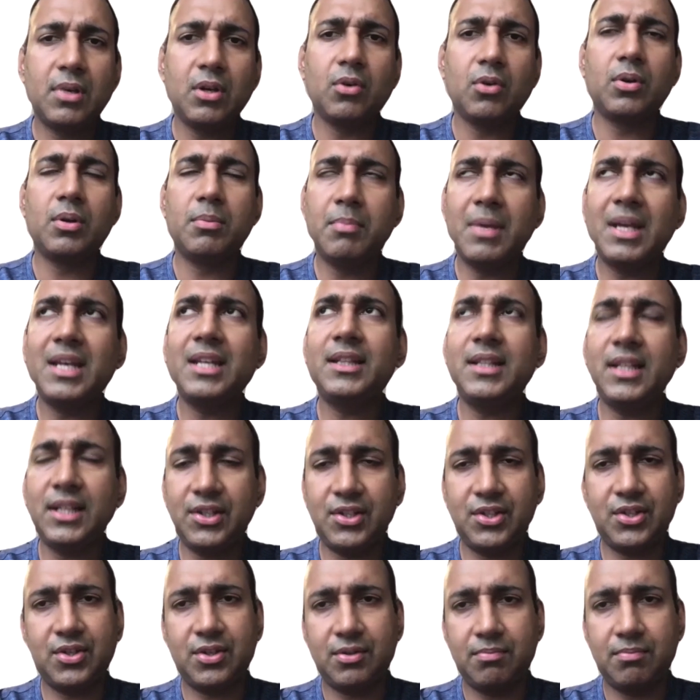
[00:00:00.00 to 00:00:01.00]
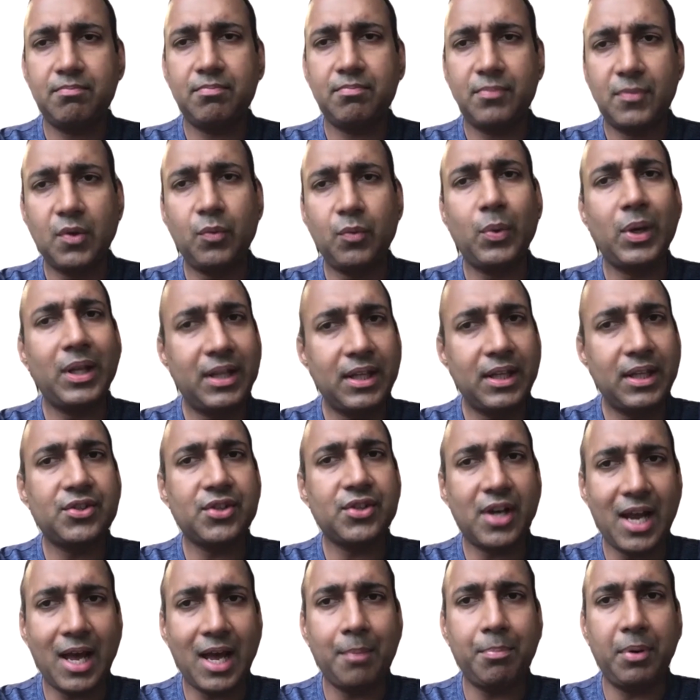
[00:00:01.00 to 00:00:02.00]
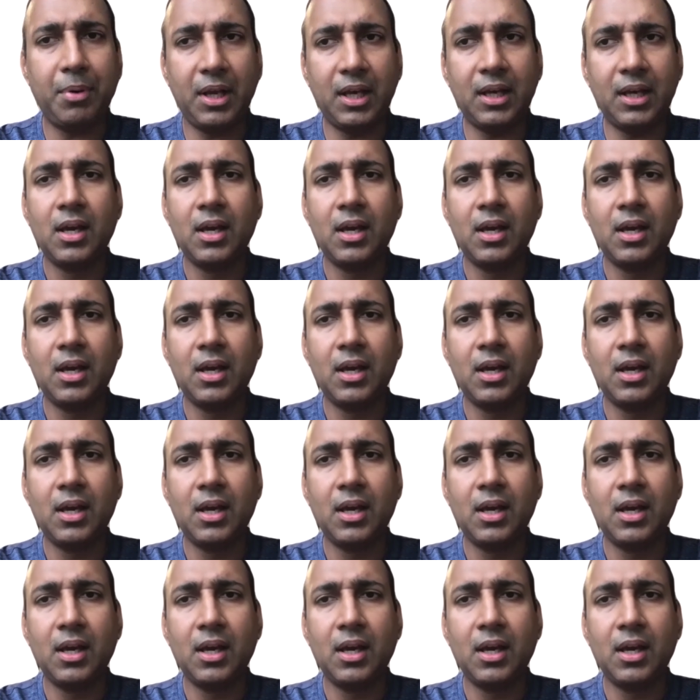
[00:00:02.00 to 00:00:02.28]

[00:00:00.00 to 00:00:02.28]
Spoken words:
in many things, the way things are happening